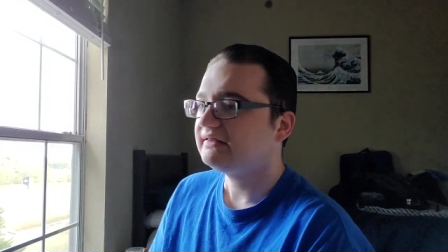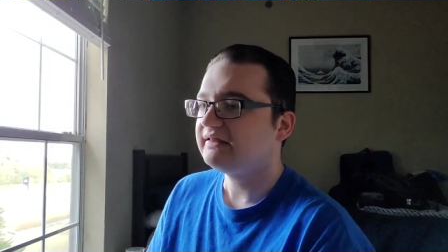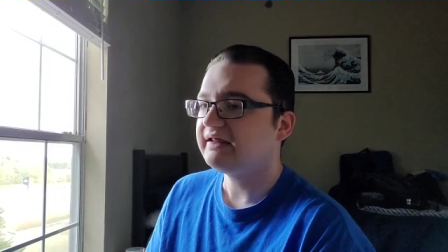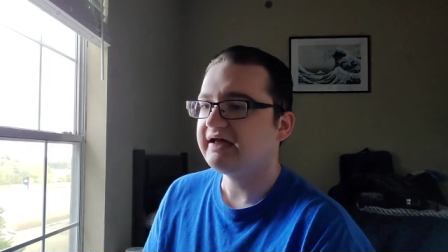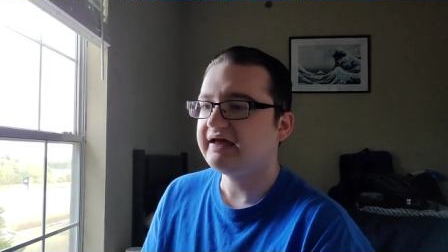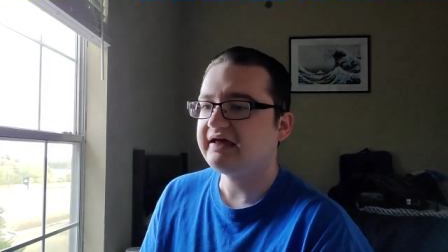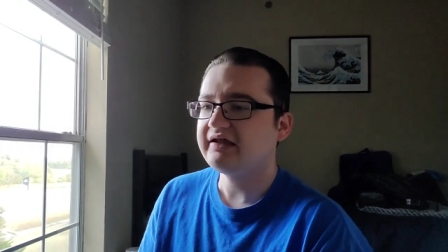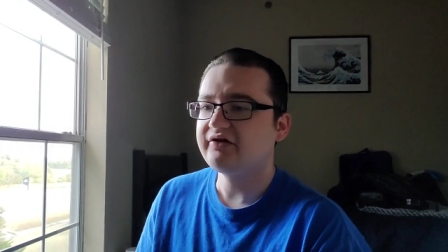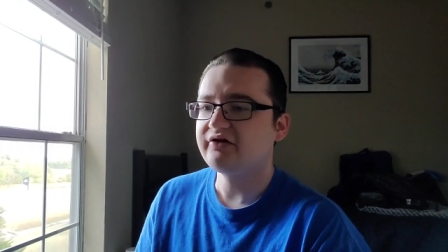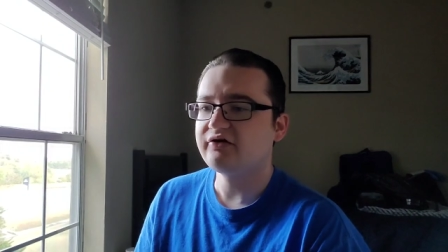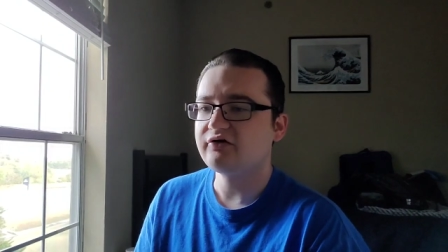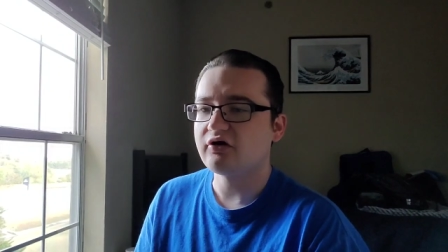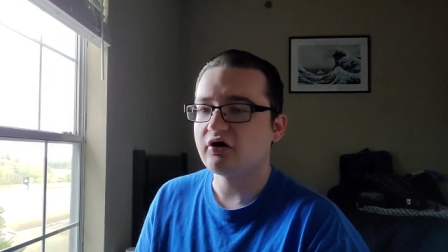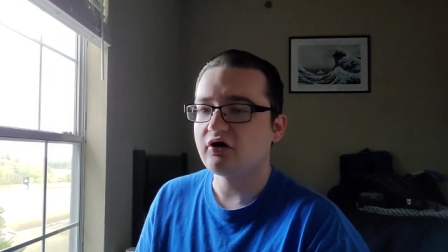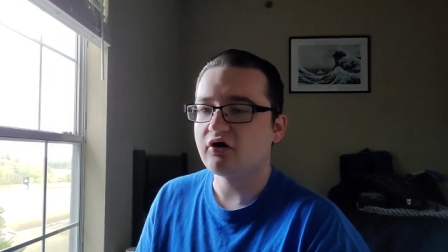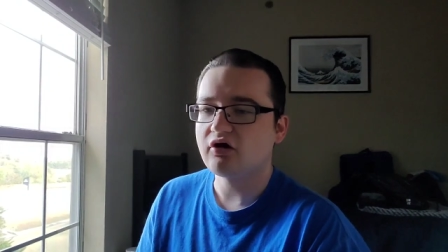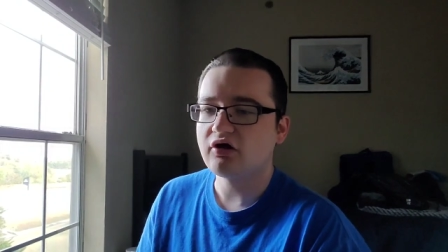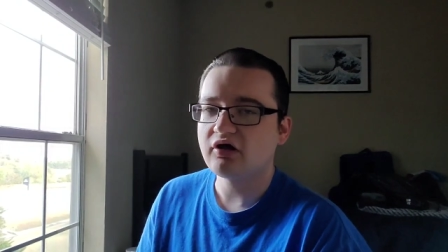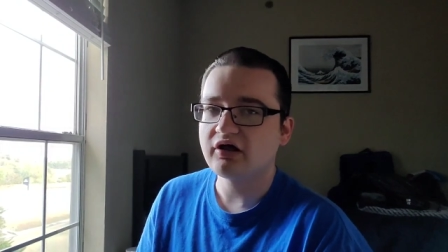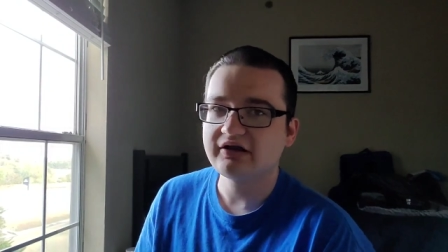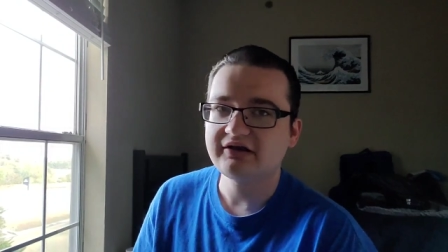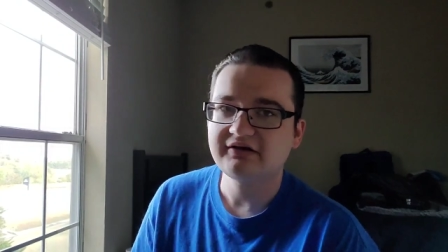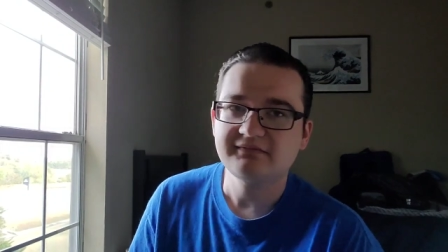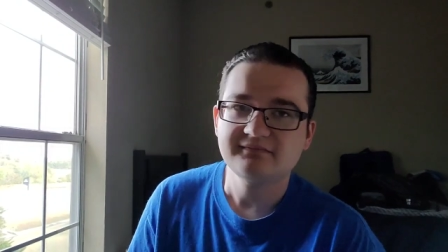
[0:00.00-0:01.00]
Later
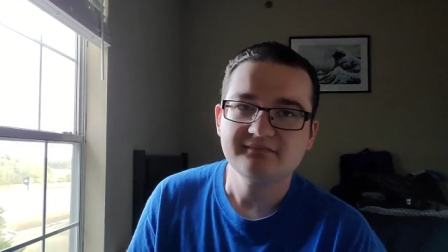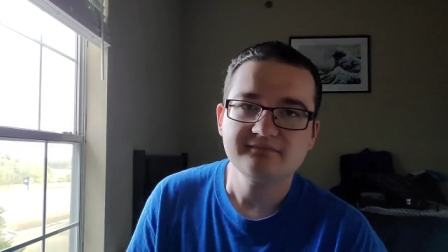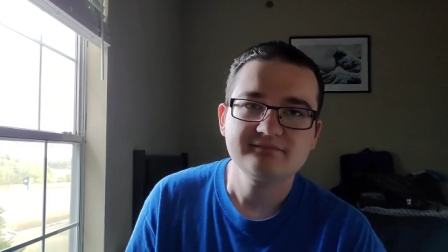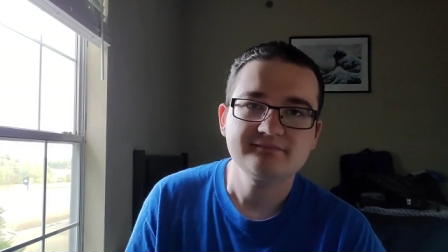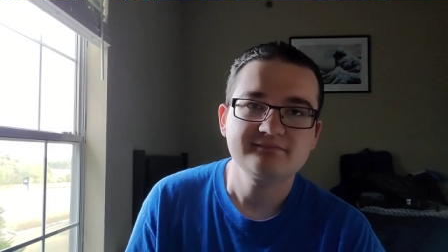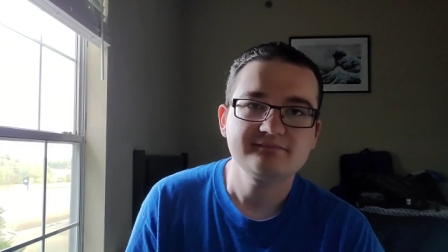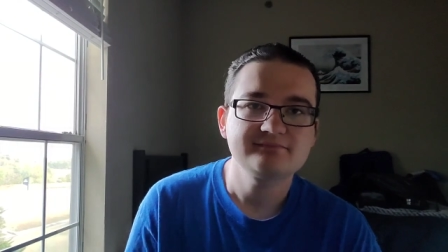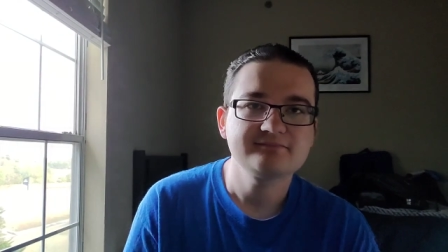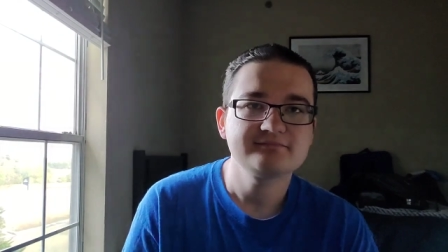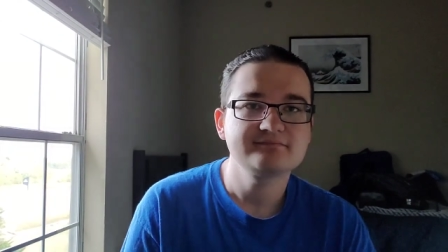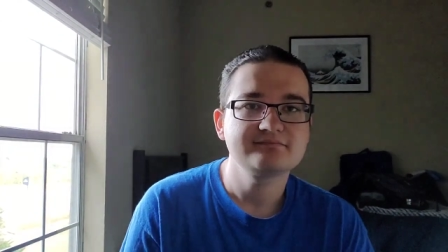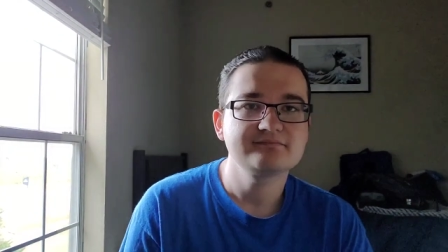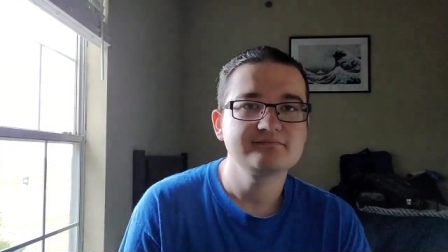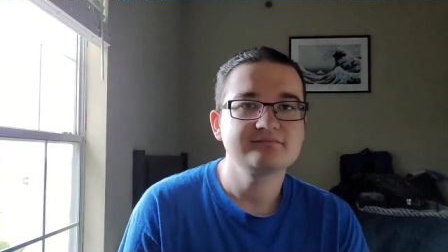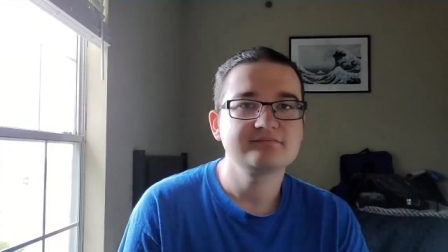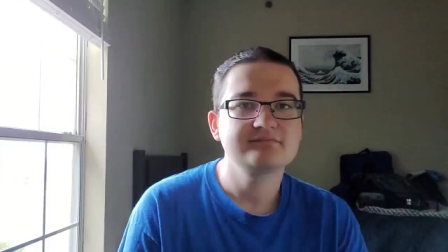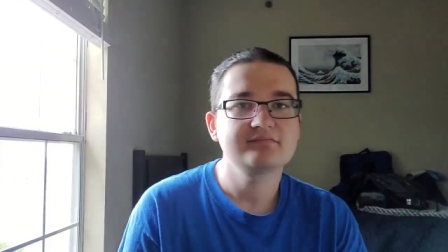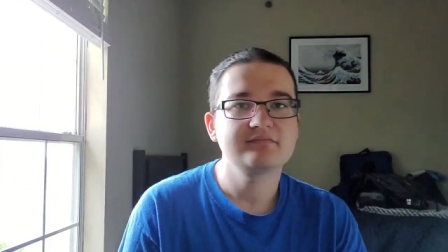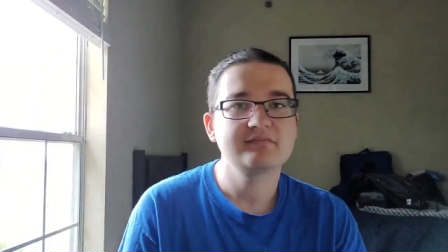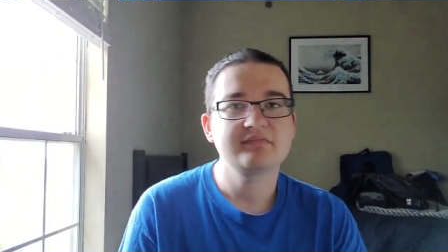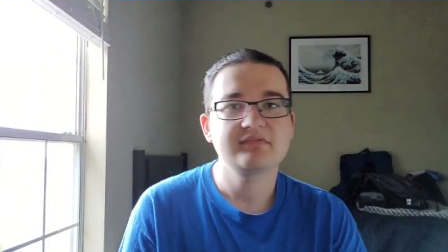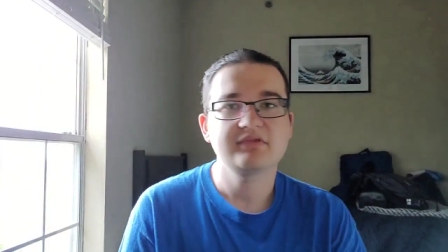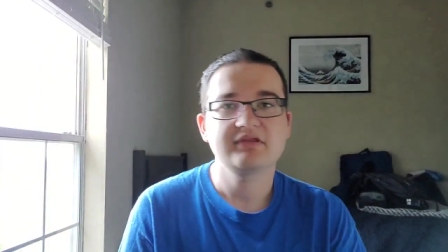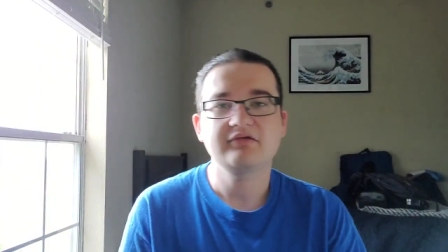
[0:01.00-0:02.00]
on,
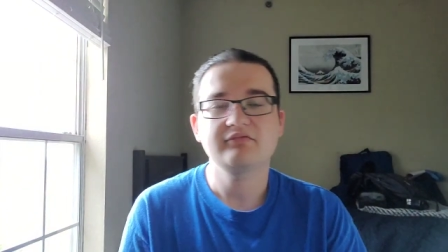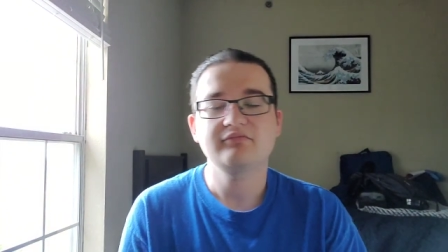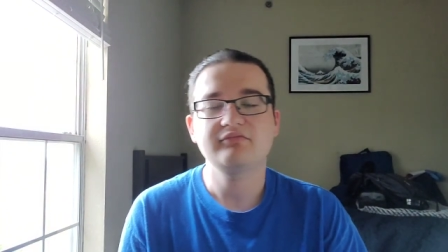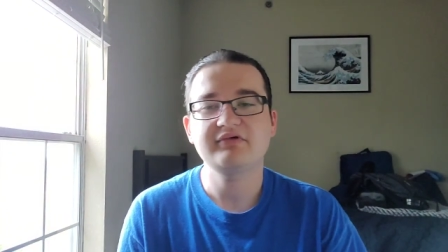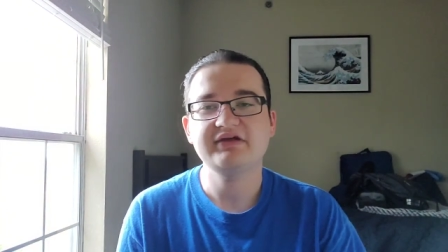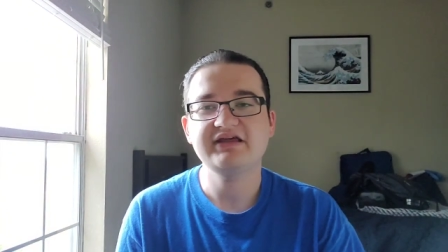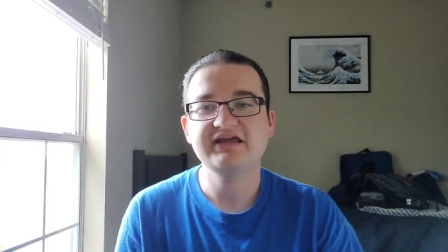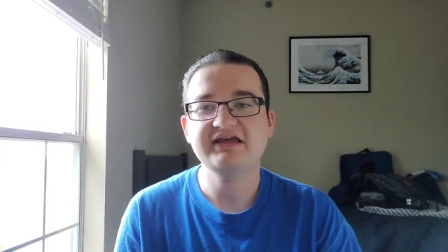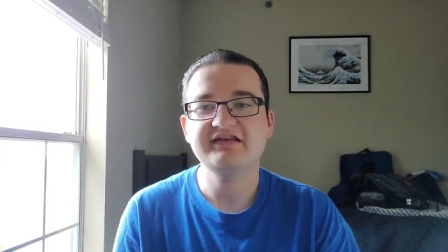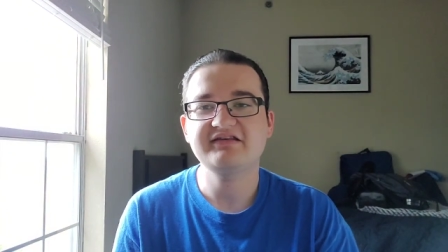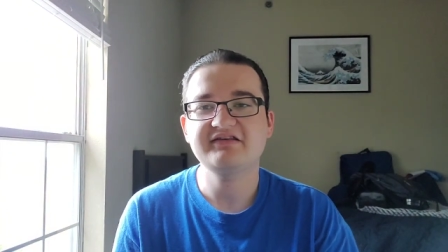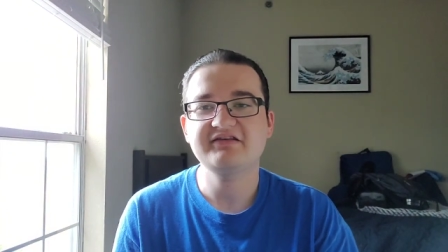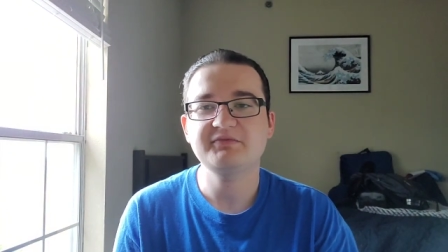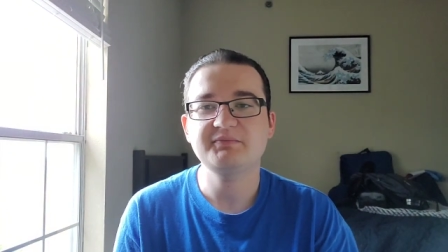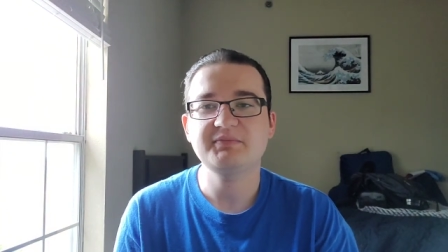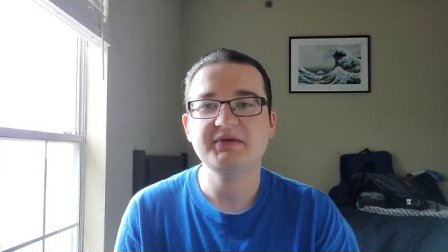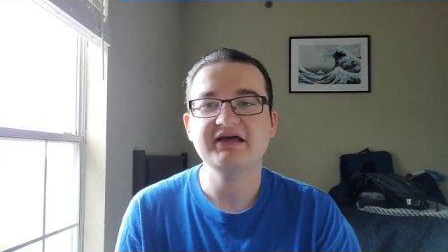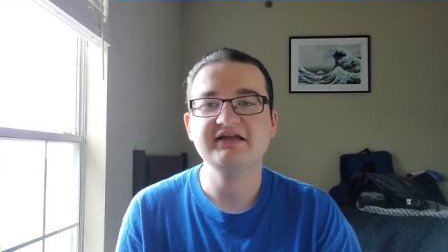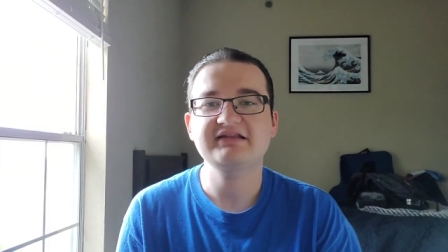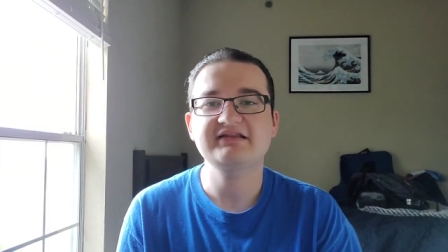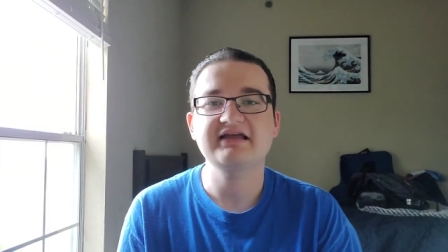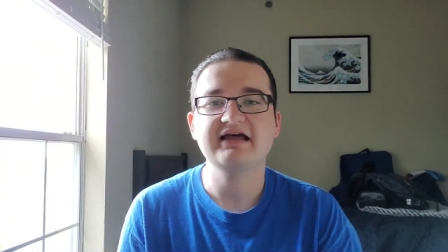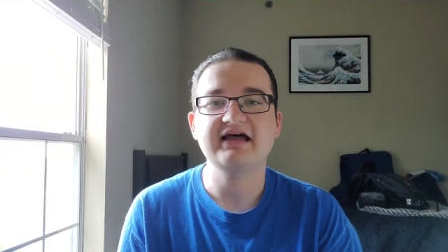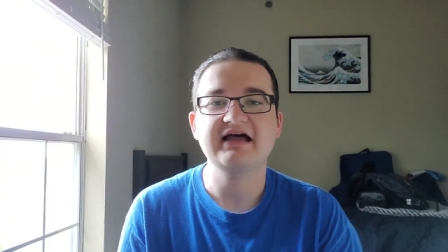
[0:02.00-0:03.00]
we
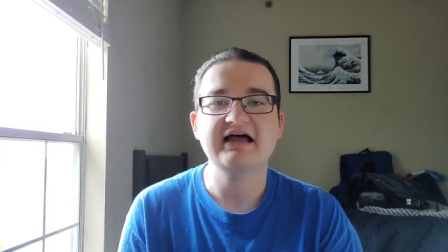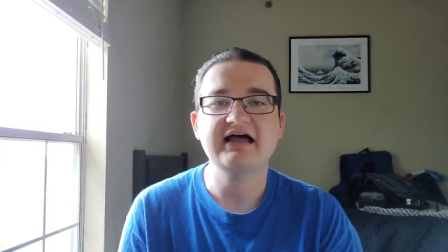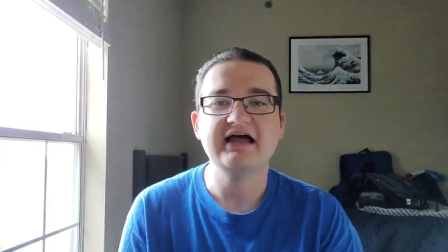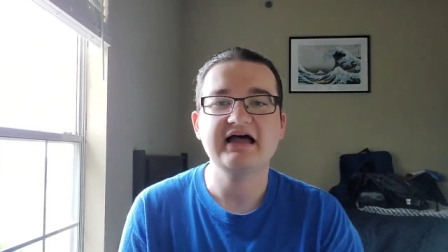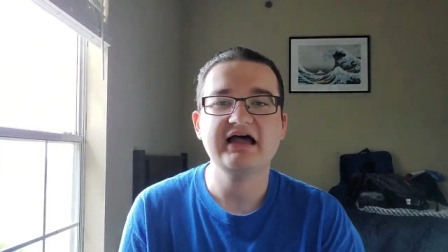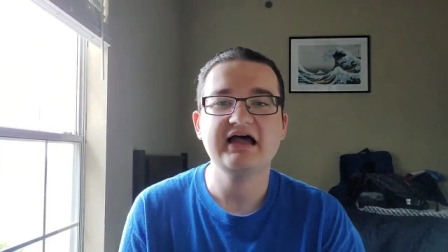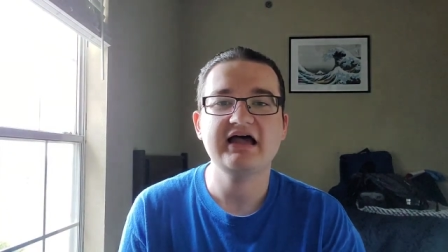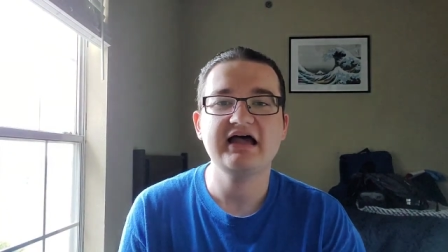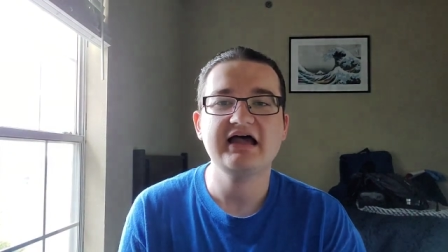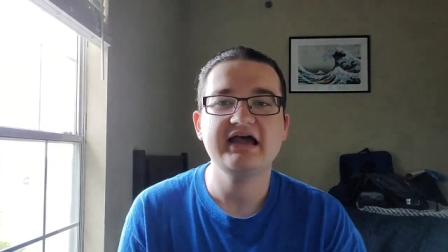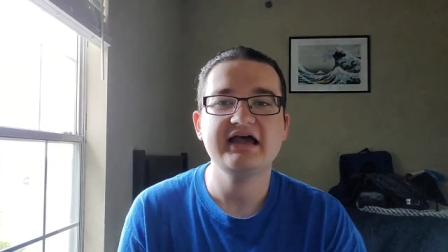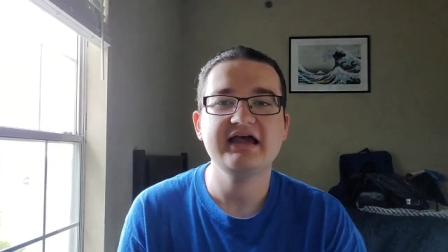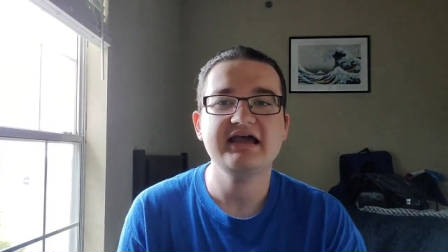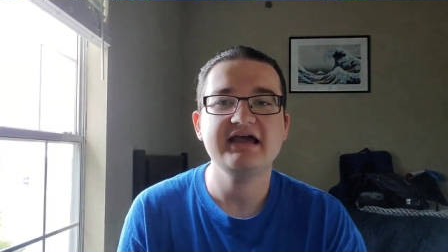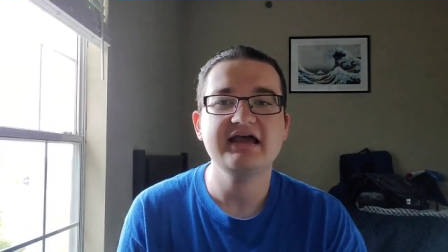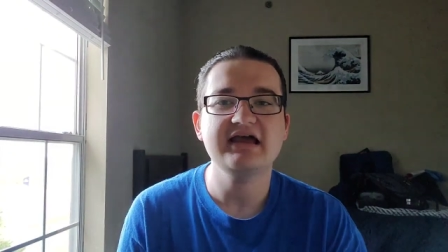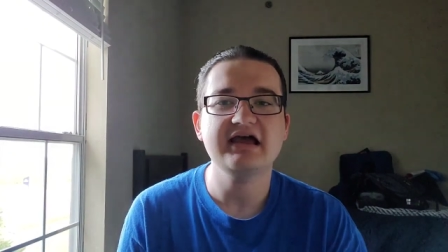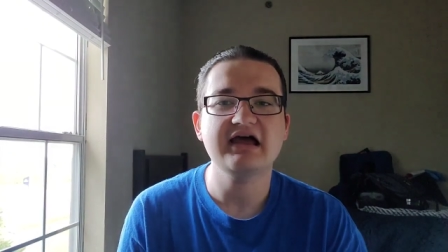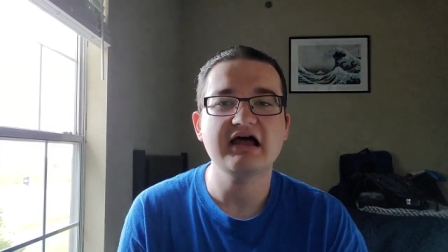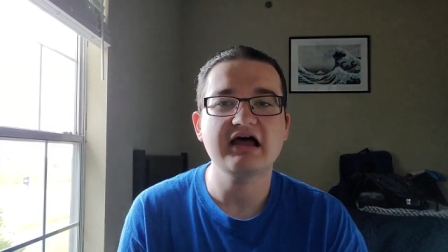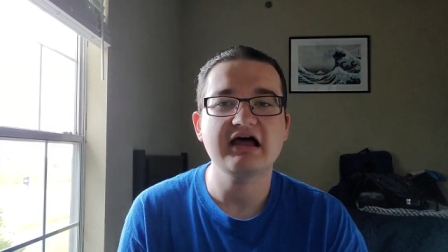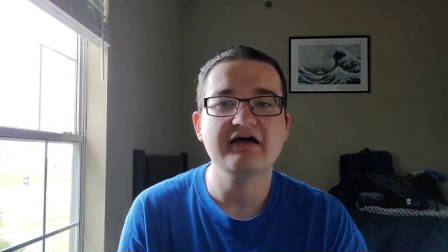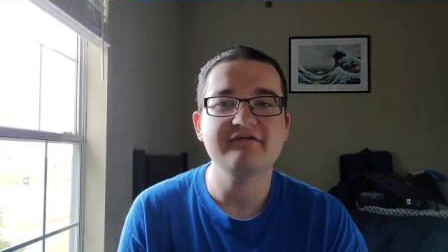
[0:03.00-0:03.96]
expect a high